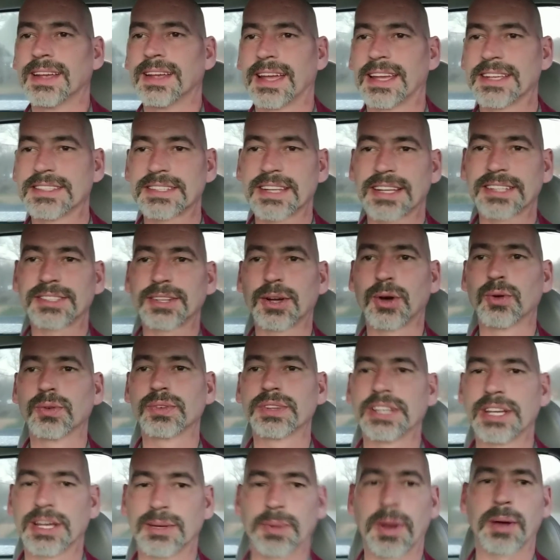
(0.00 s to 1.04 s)
as I told
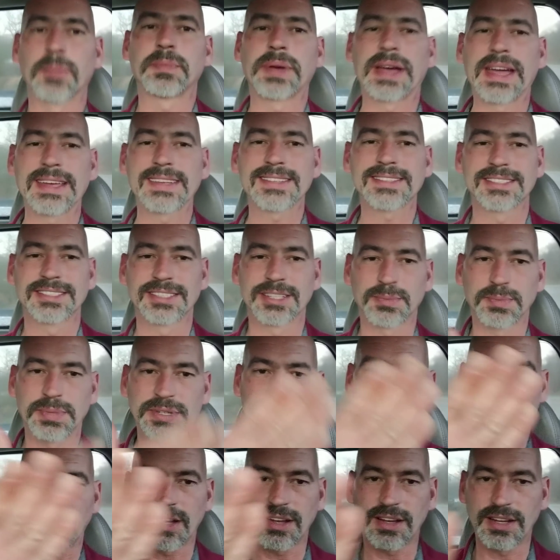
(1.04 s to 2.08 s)
them, I'm passing the
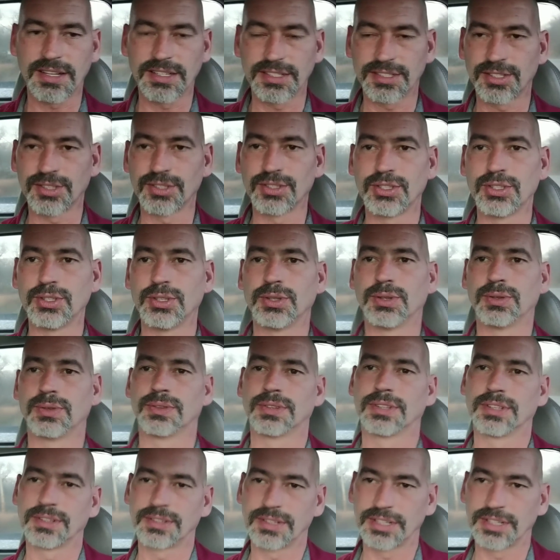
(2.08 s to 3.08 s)
baton to you.